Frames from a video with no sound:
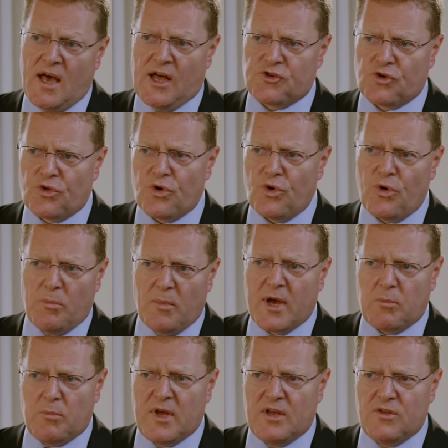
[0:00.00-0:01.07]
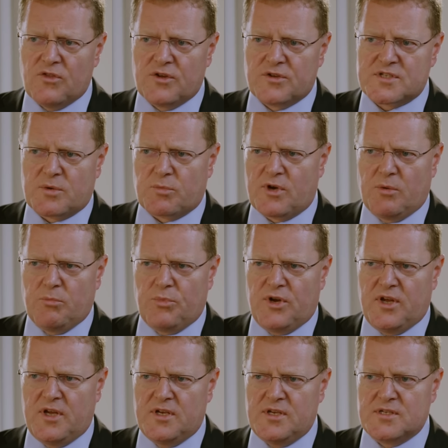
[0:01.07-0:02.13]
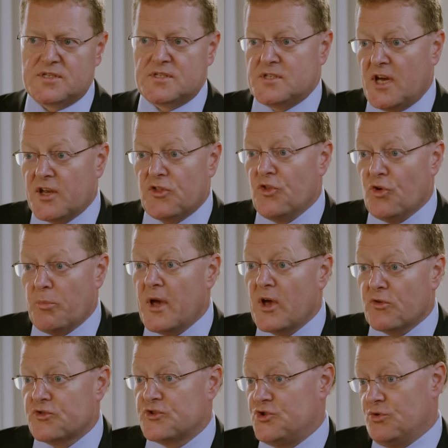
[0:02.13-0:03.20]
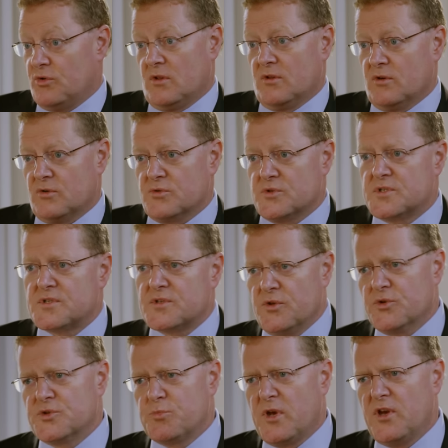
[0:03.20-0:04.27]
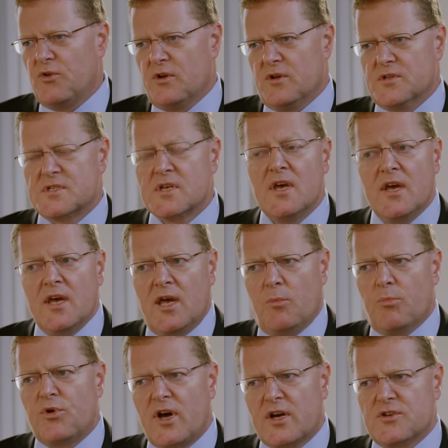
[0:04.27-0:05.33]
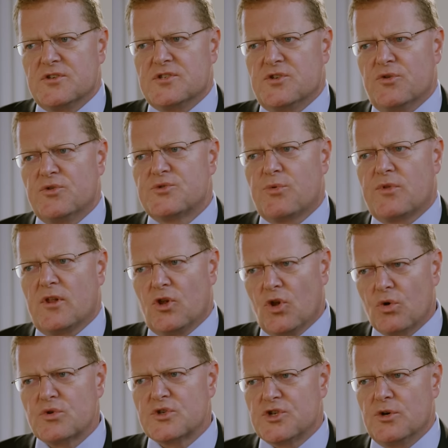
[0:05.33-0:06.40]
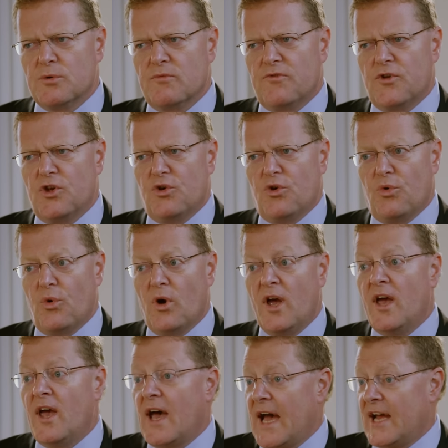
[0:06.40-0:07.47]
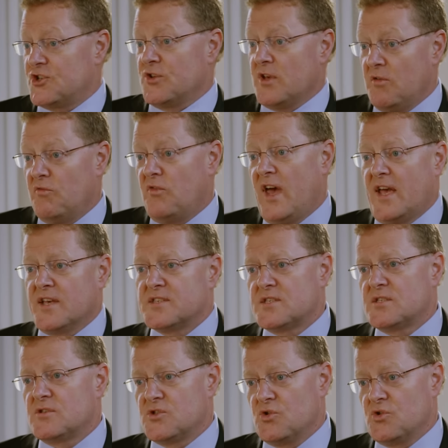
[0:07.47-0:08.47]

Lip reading: And although it might mean that some companies tighten their belts during those periods, in practice, those with a long-term view actually invest.